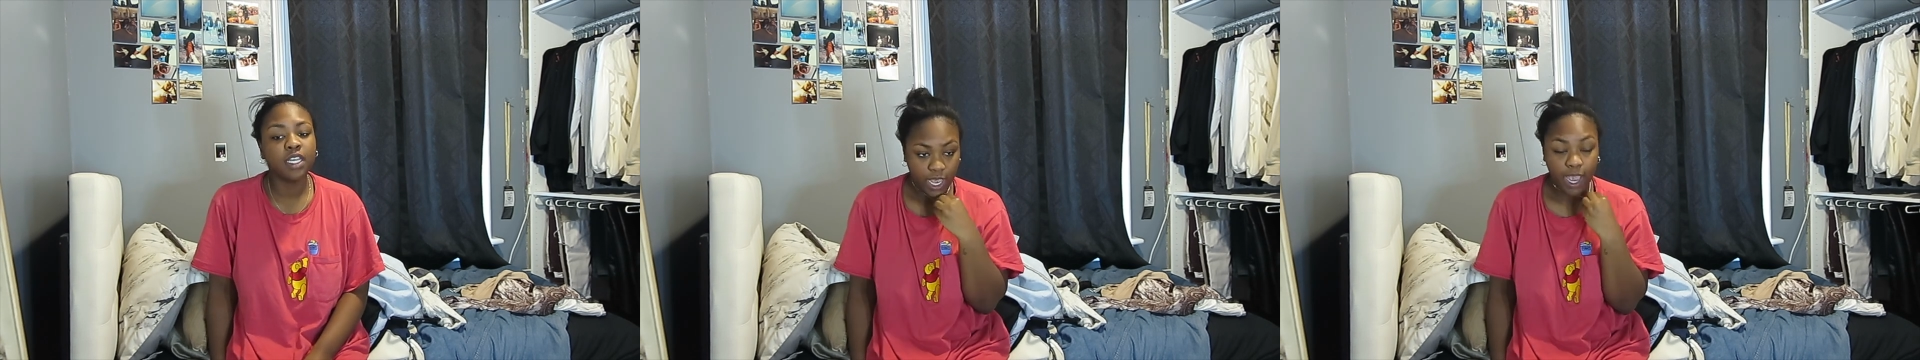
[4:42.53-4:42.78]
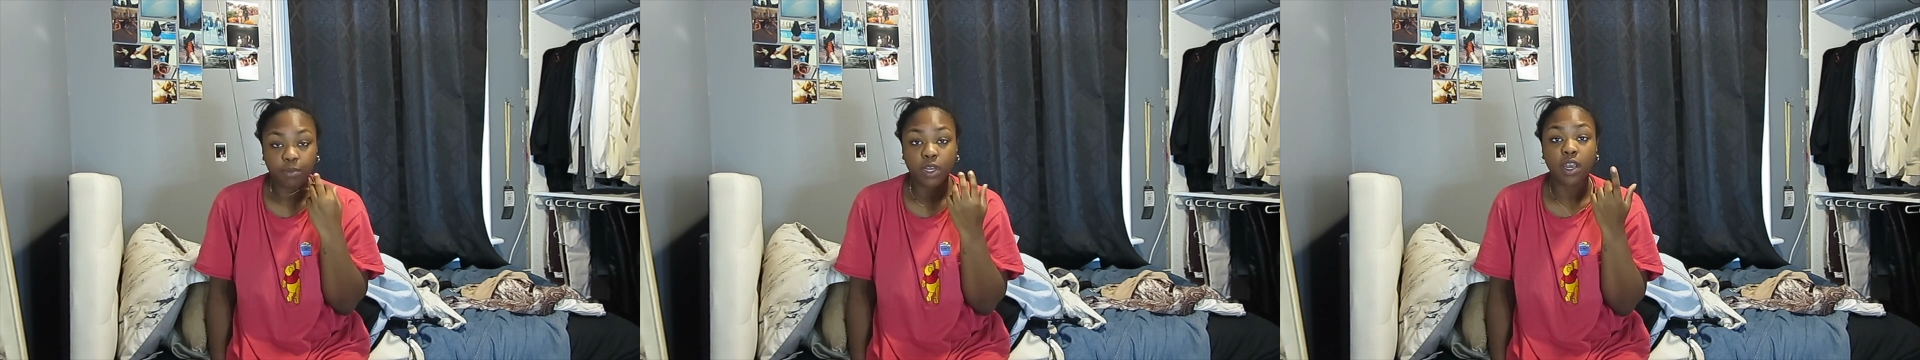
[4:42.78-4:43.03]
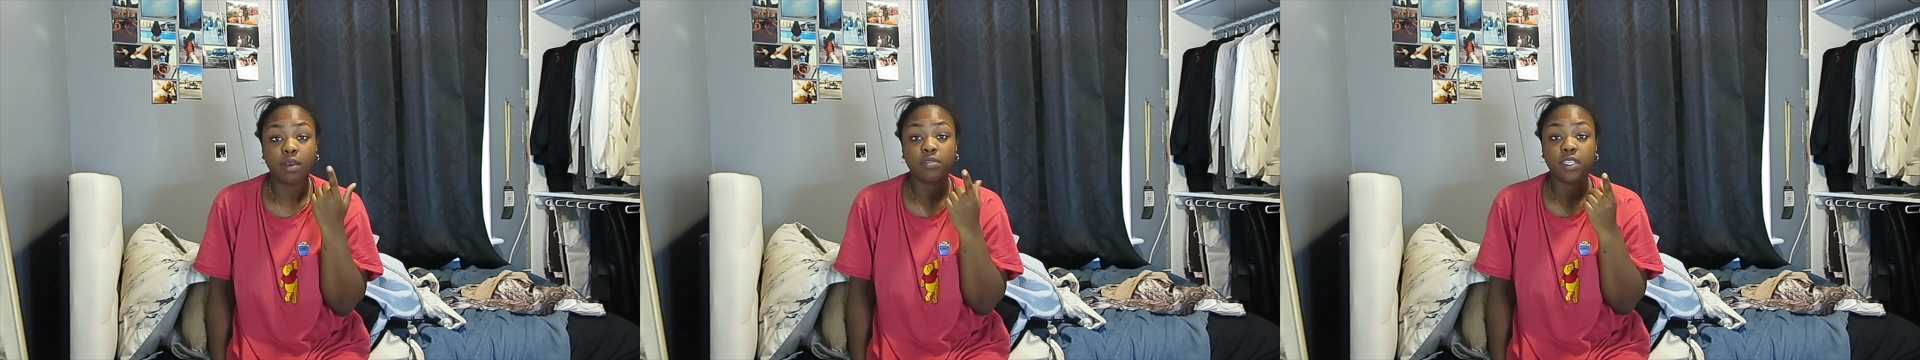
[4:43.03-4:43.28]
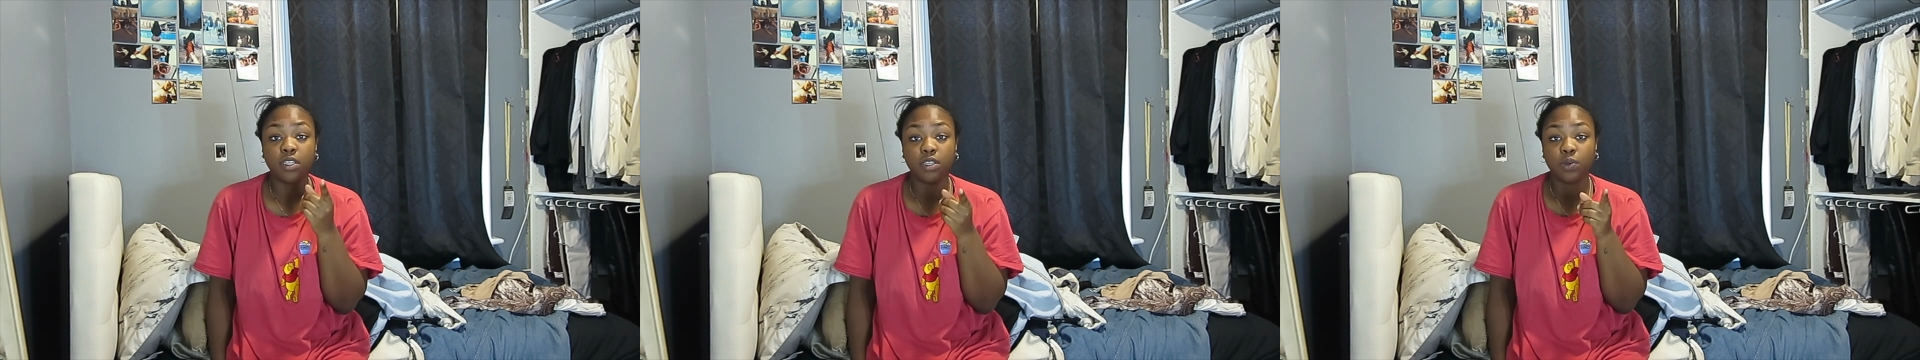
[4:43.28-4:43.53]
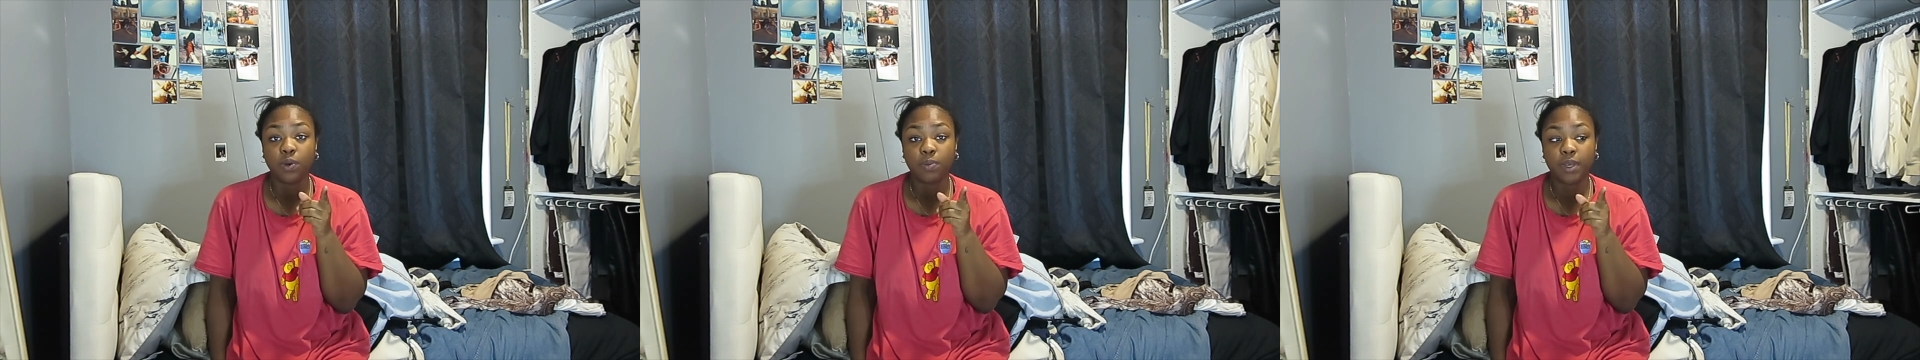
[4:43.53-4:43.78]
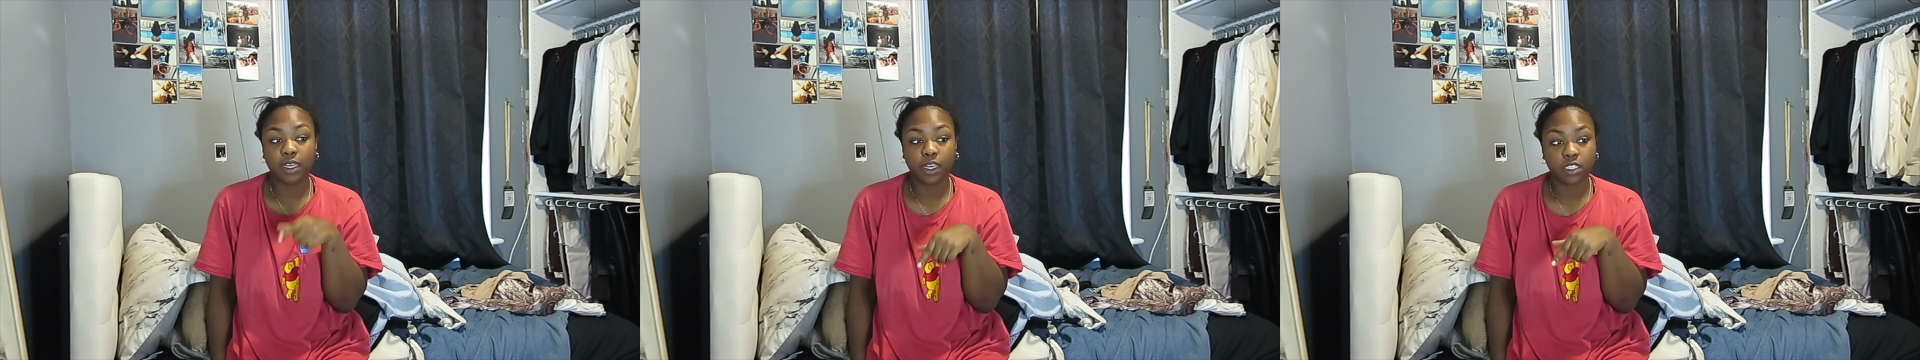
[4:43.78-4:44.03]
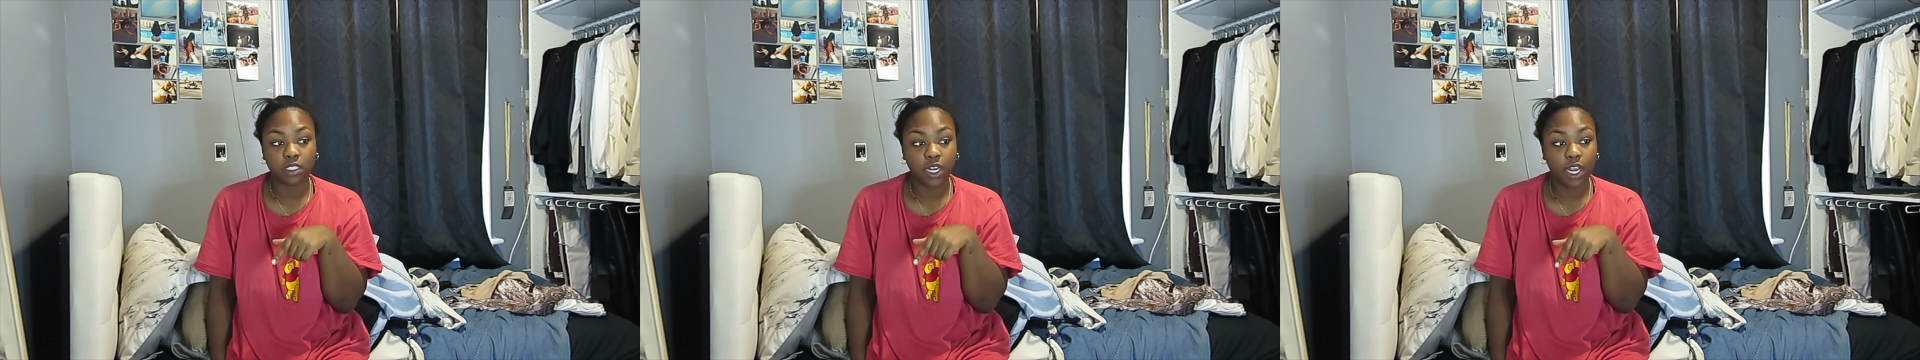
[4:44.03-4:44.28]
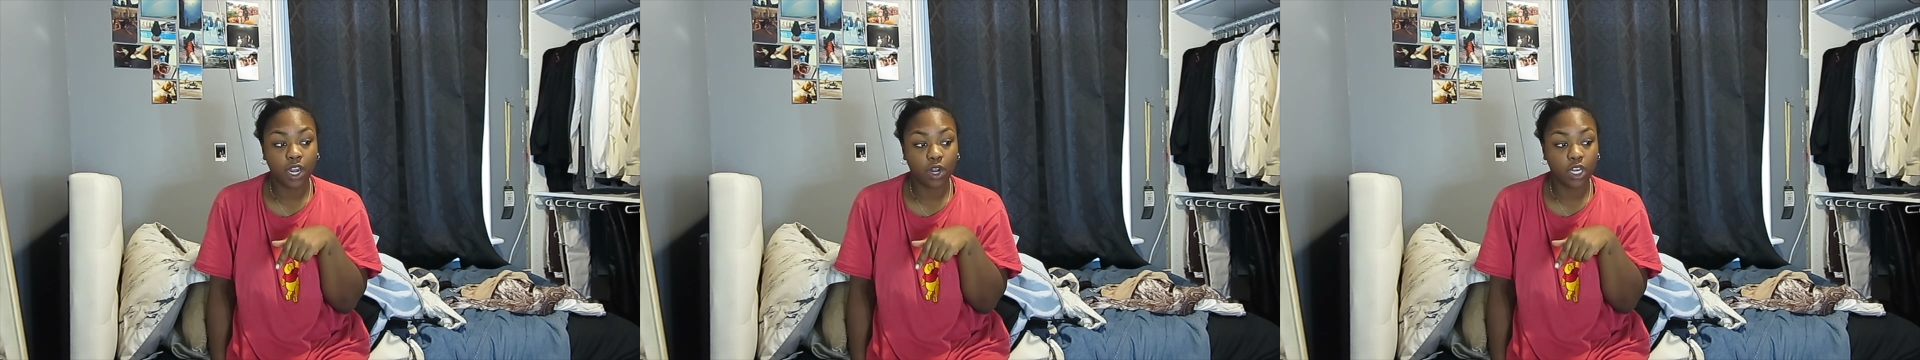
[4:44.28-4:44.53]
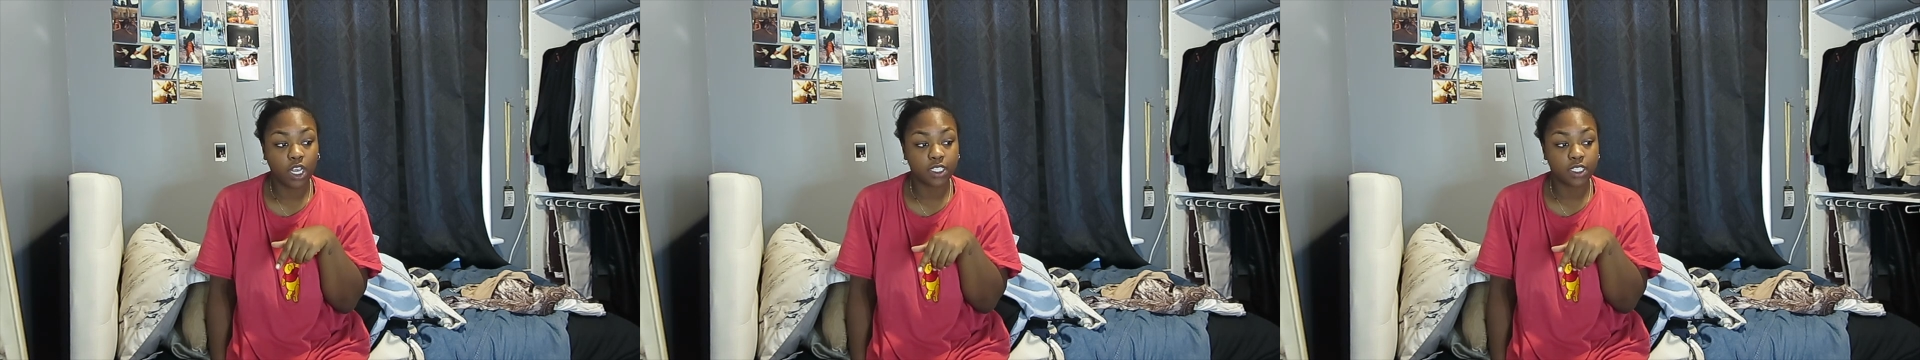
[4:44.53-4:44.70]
Yeah, I'm going to update you on my laser hair